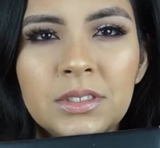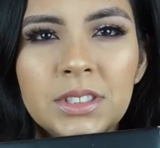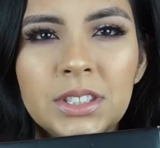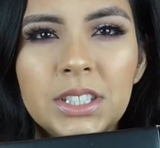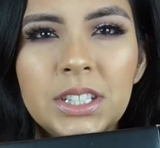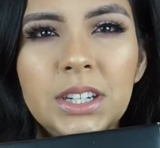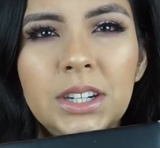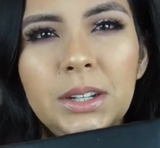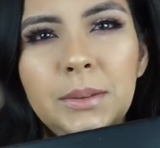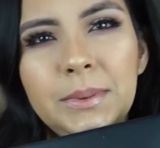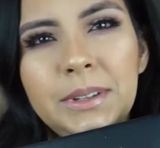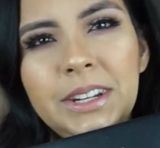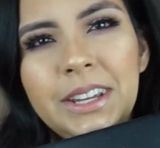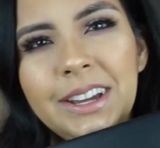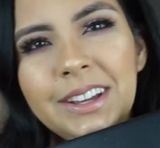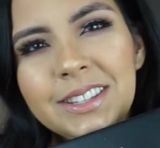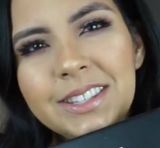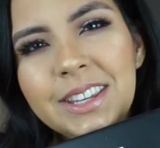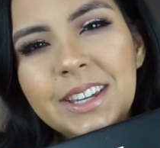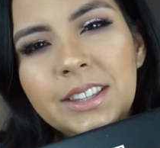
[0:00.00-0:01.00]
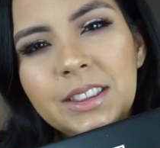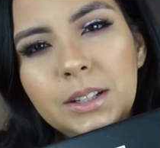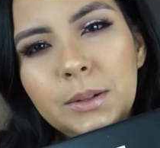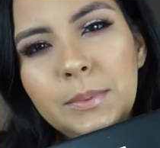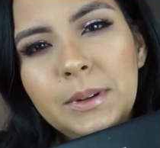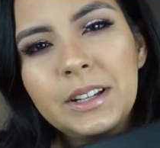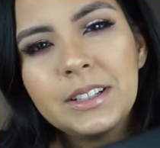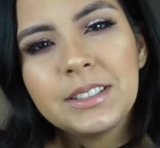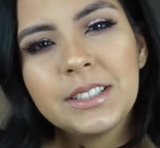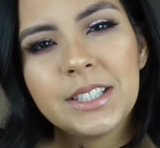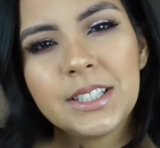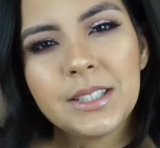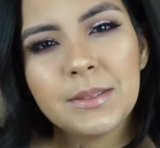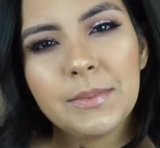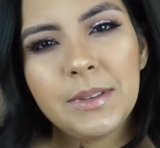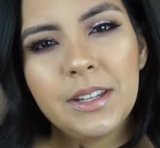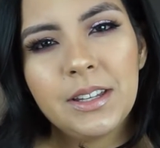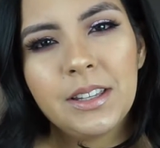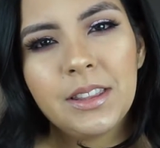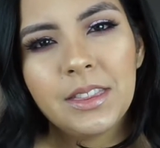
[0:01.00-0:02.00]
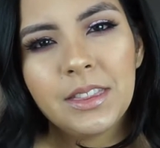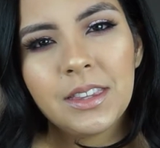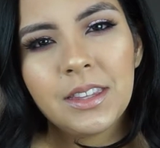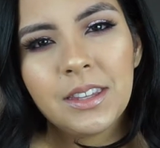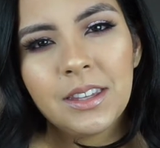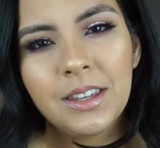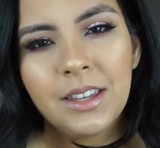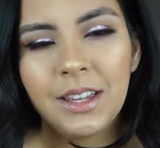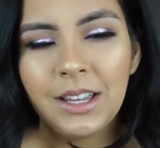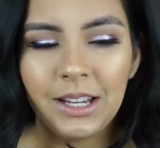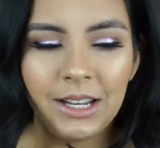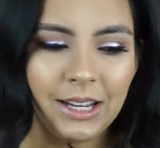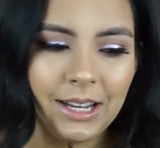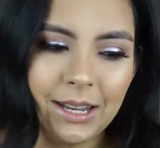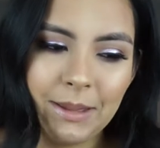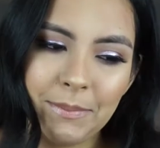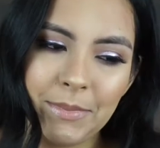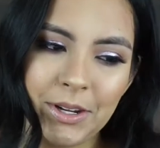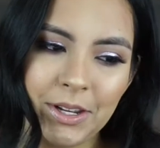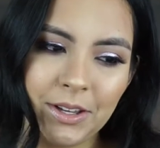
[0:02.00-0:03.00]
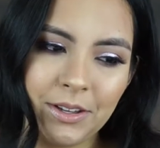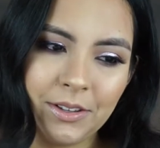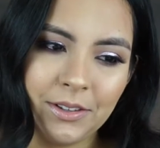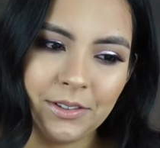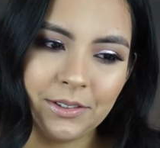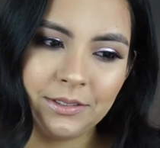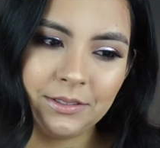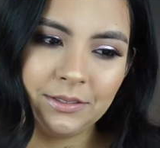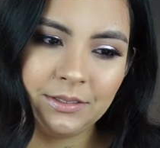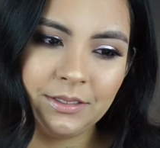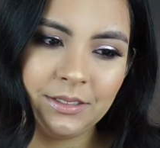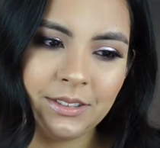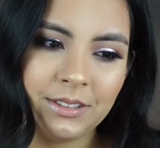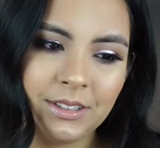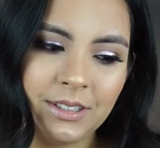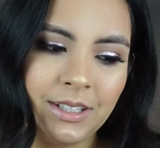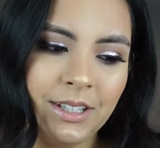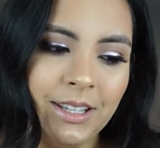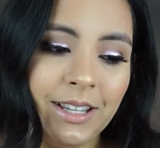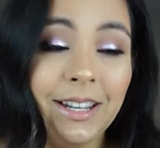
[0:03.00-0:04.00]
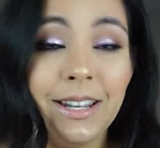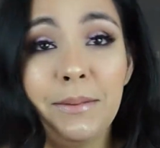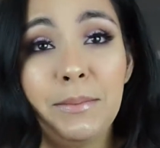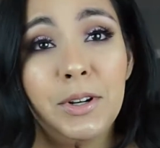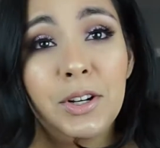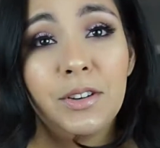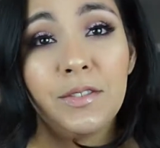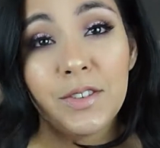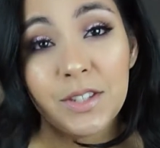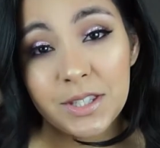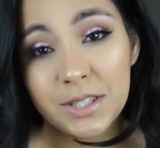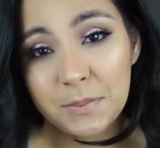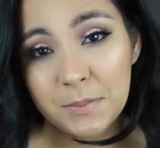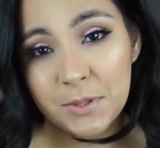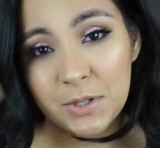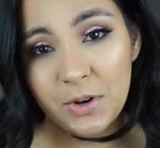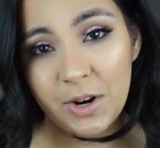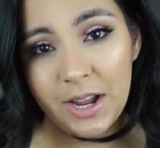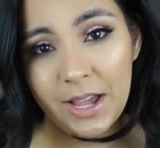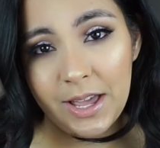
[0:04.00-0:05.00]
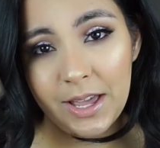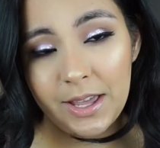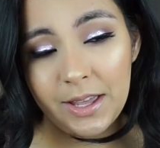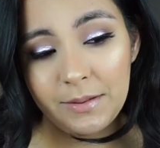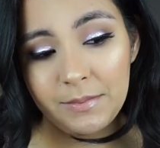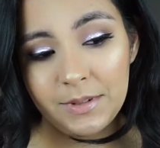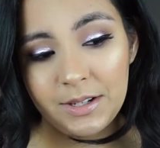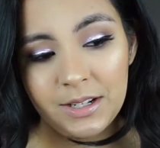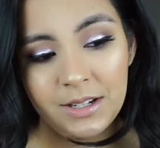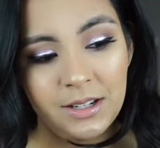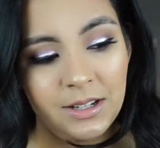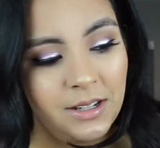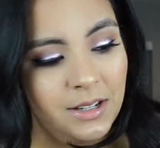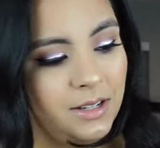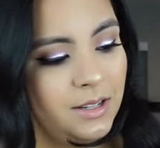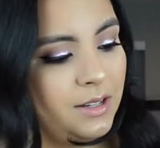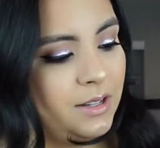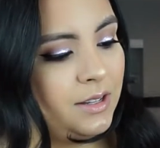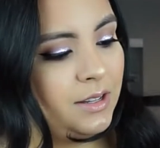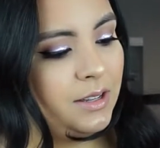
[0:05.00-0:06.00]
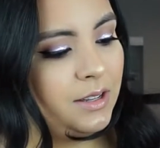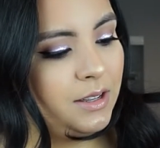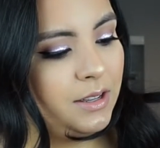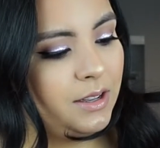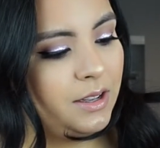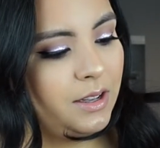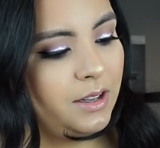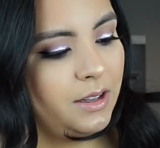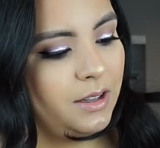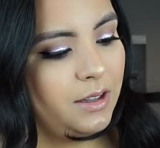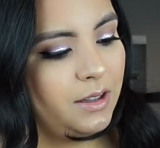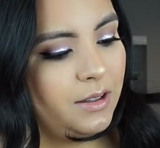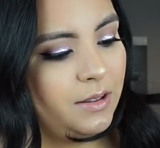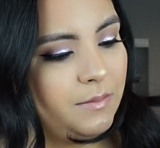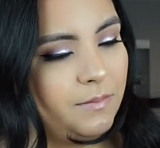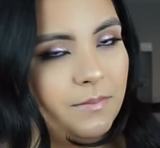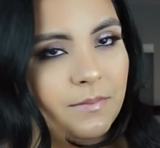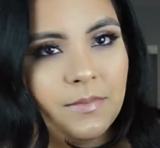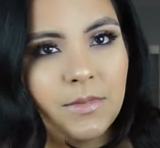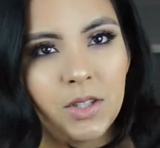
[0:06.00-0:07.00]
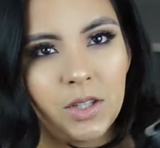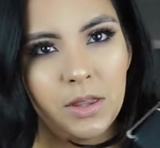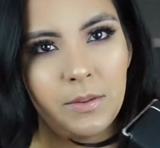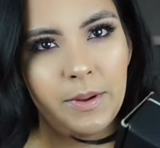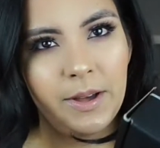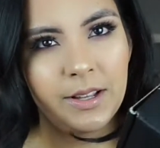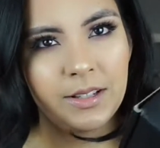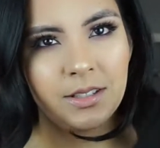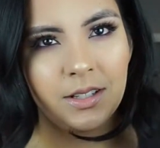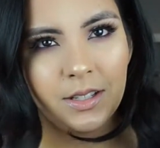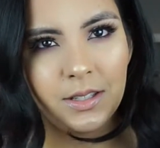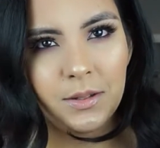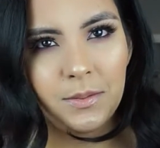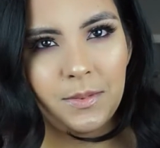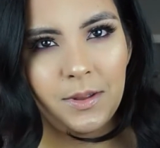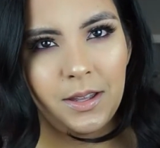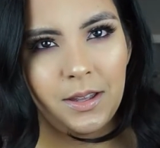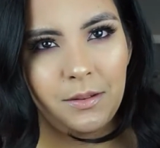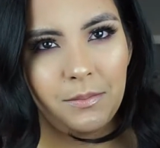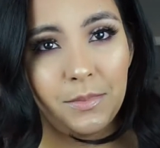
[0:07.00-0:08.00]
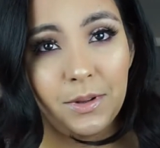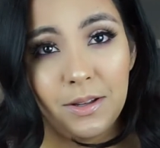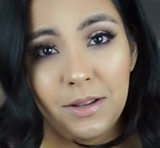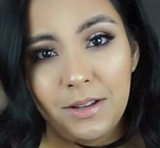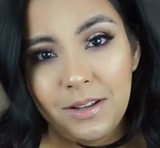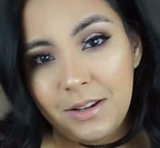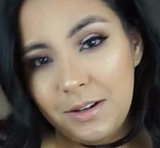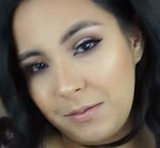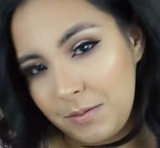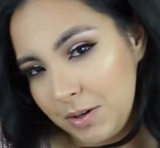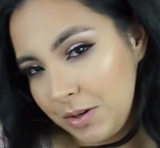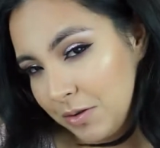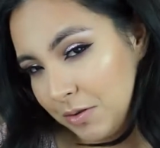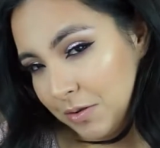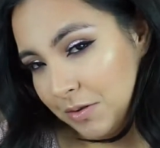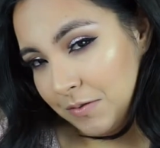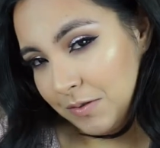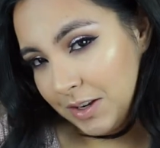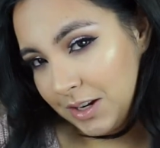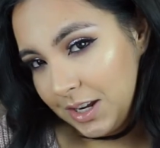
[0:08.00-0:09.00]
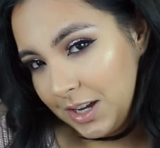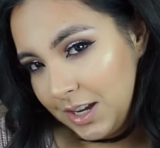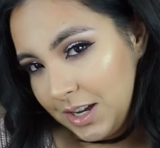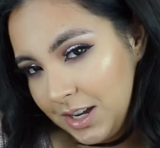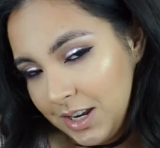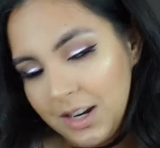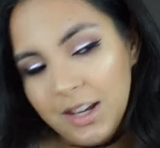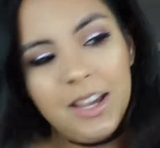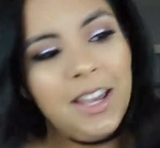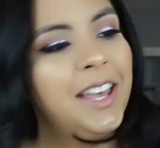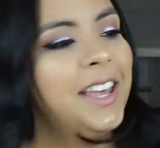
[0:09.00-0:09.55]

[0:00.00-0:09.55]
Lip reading: Did anybody else like their box this month? Let me know. Let me know if you subscribed to the box, not to me, but it'd be cool if you did.